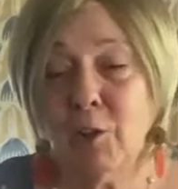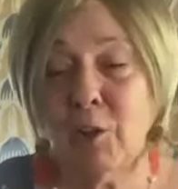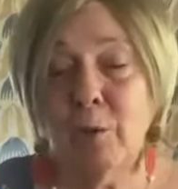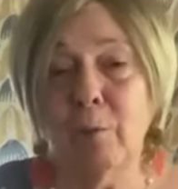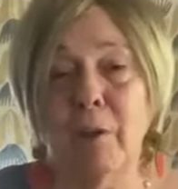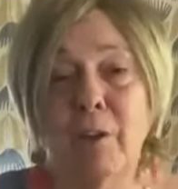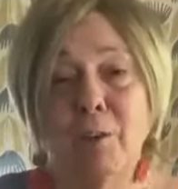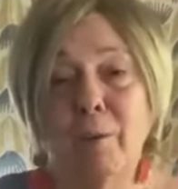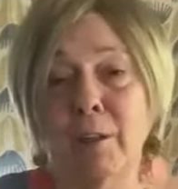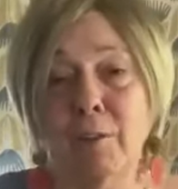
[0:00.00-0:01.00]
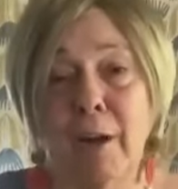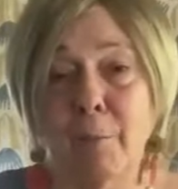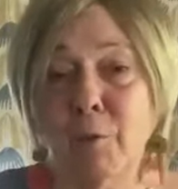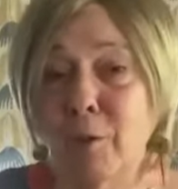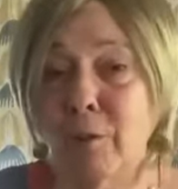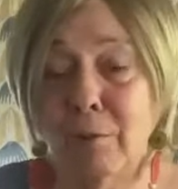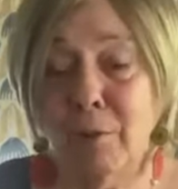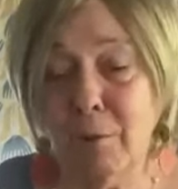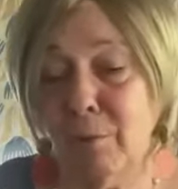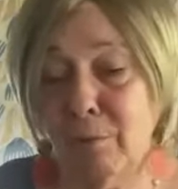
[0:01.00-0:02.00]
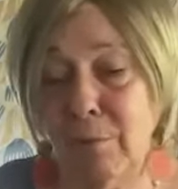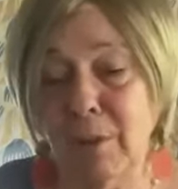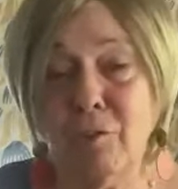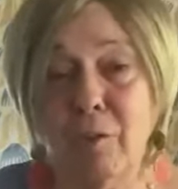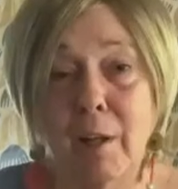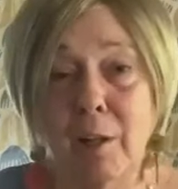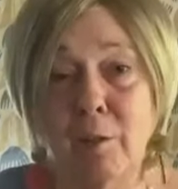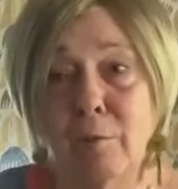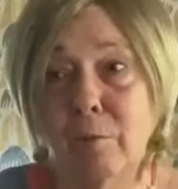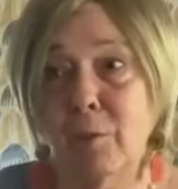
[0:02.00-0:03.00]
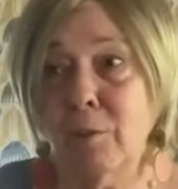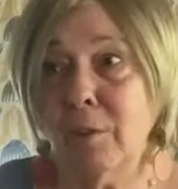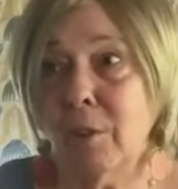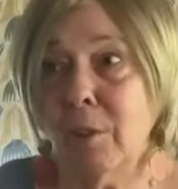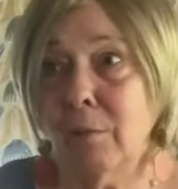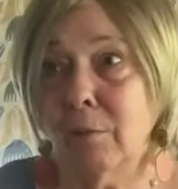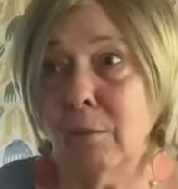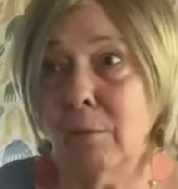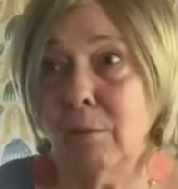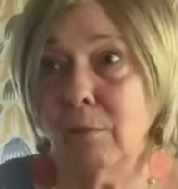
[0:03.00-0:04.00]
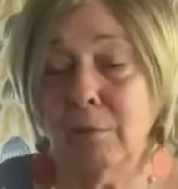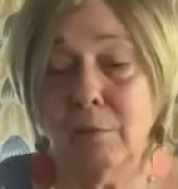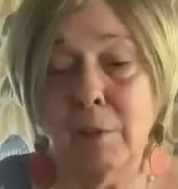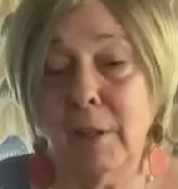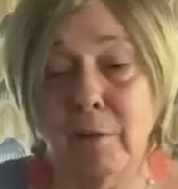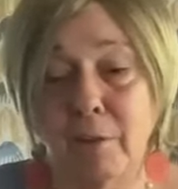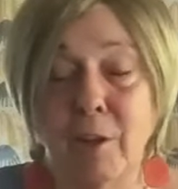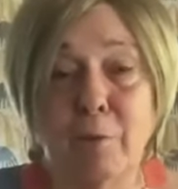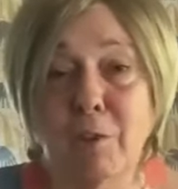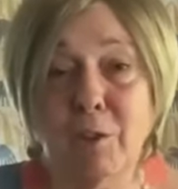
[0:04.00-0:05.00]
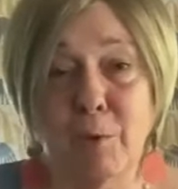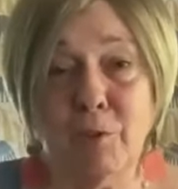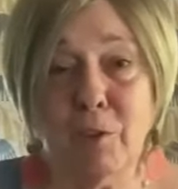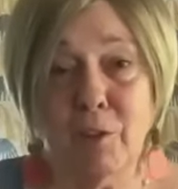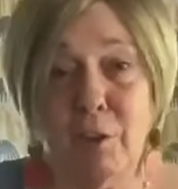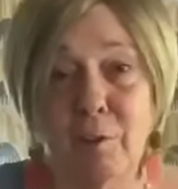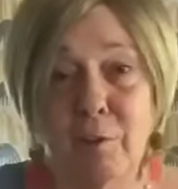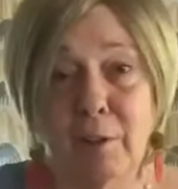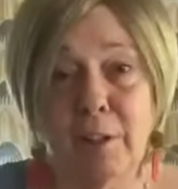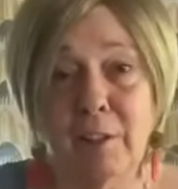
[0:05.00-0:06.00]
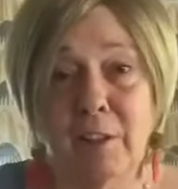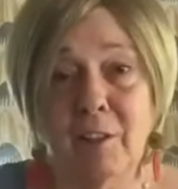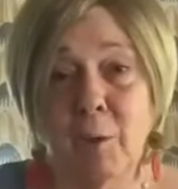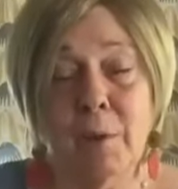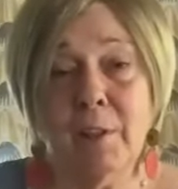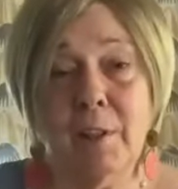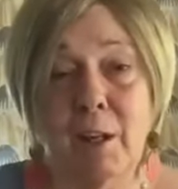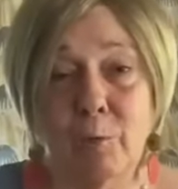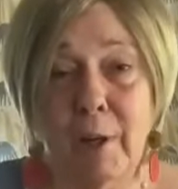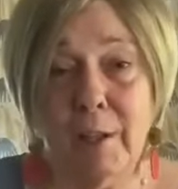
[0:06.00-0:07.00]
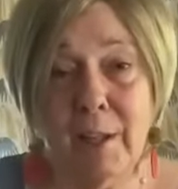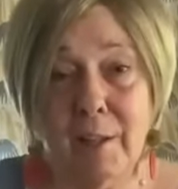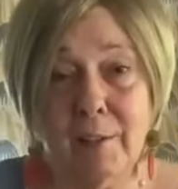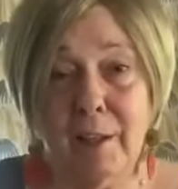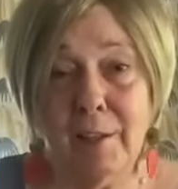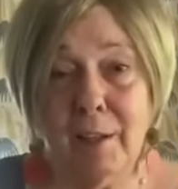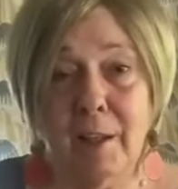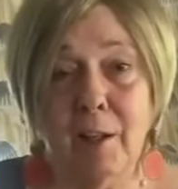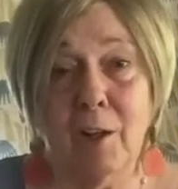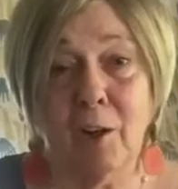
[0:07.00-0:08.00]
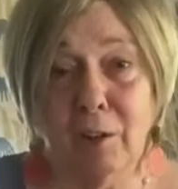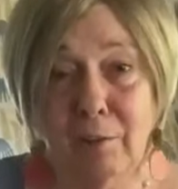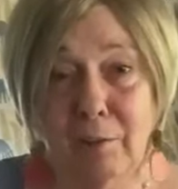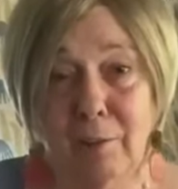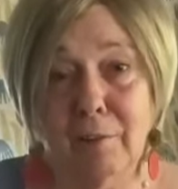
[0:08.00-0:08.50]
So whether you had cramps or you were menstruating, you still did everything you were supposed to do. And there wasn't any red tent idea at all,